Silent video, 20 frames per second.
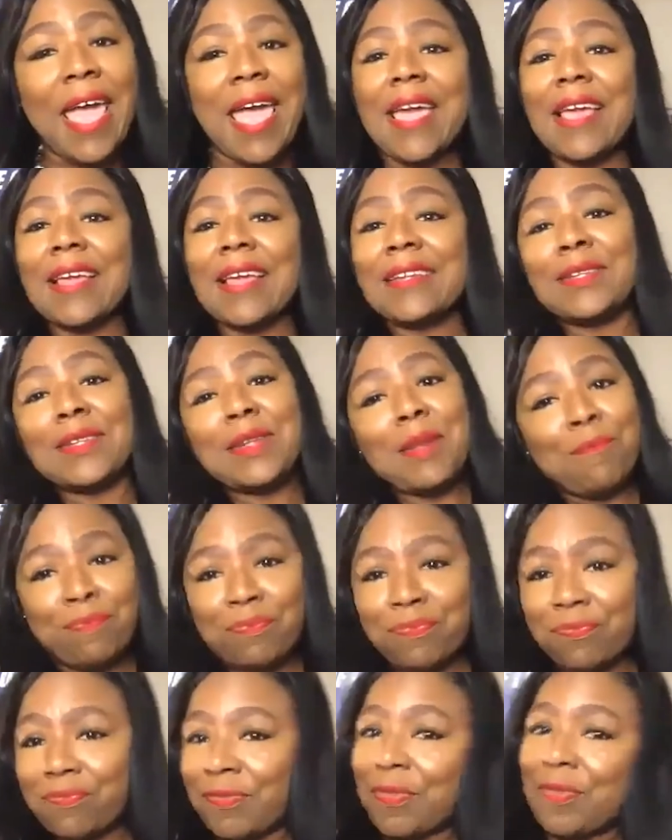And
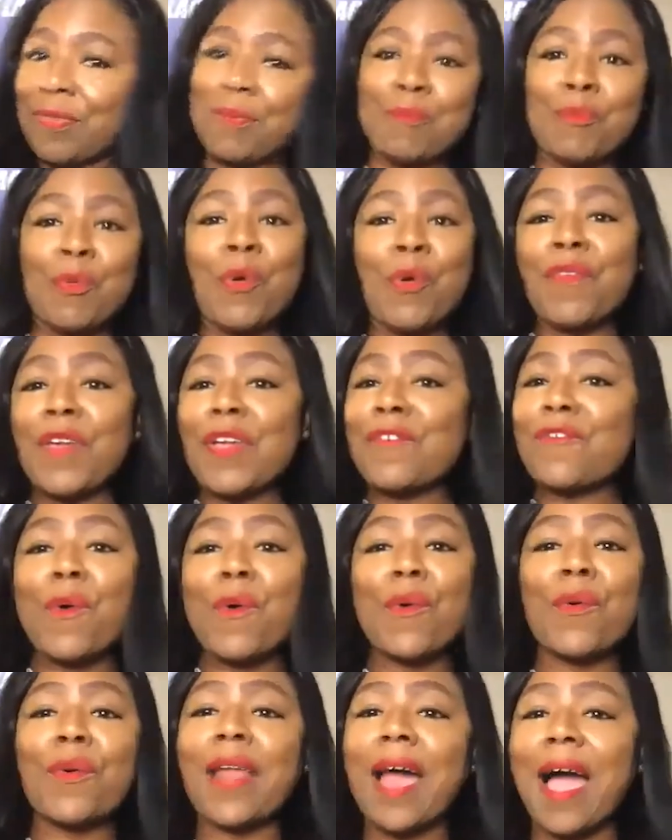moving
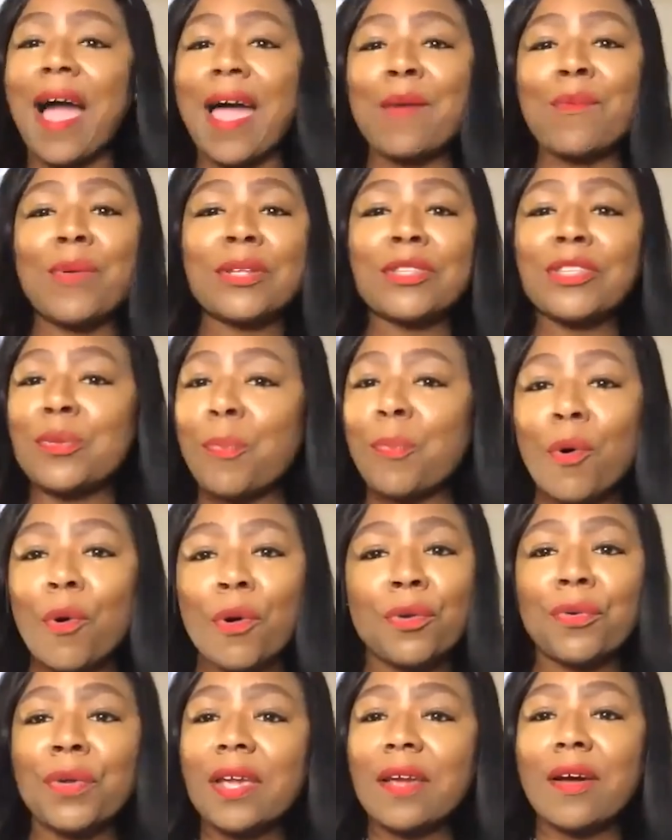forward, I went to
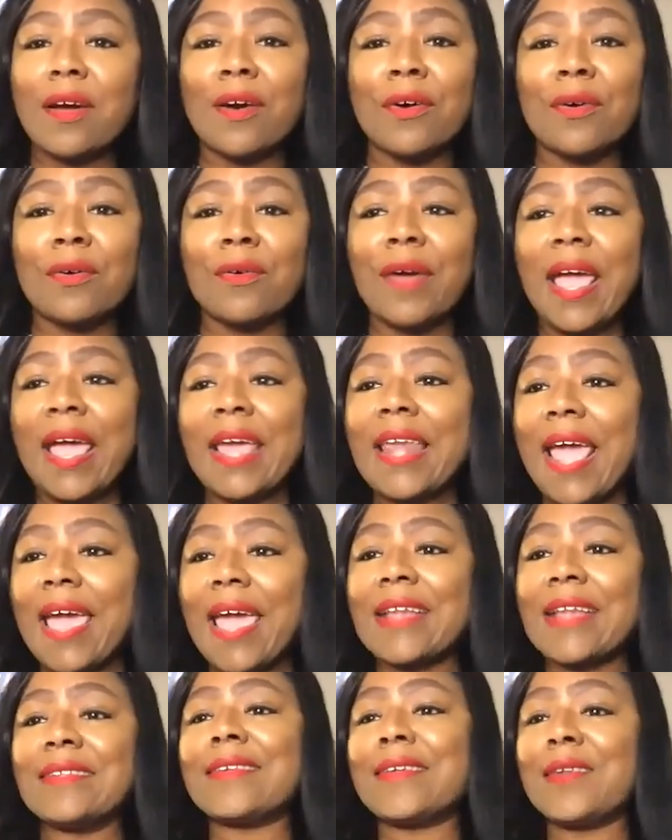Puerto Rico and
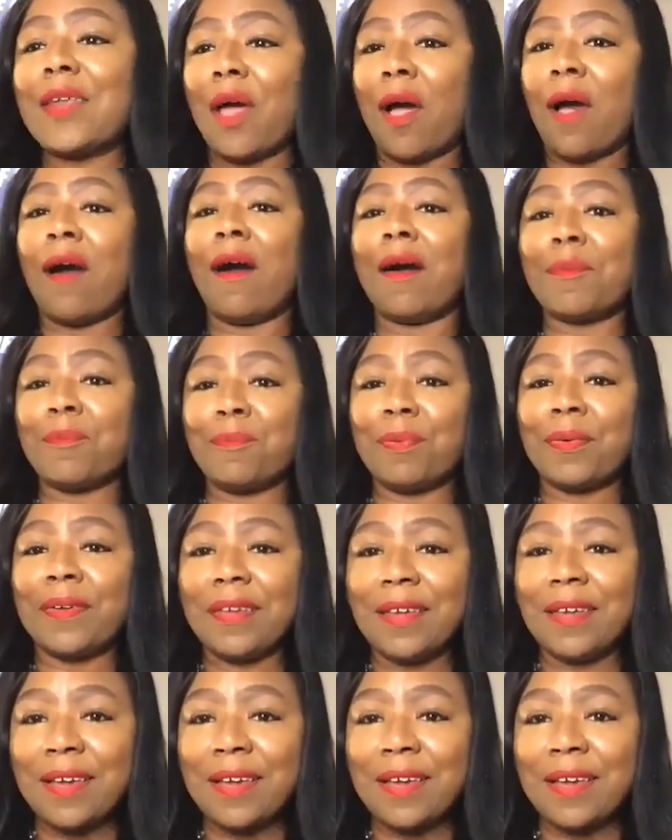ended up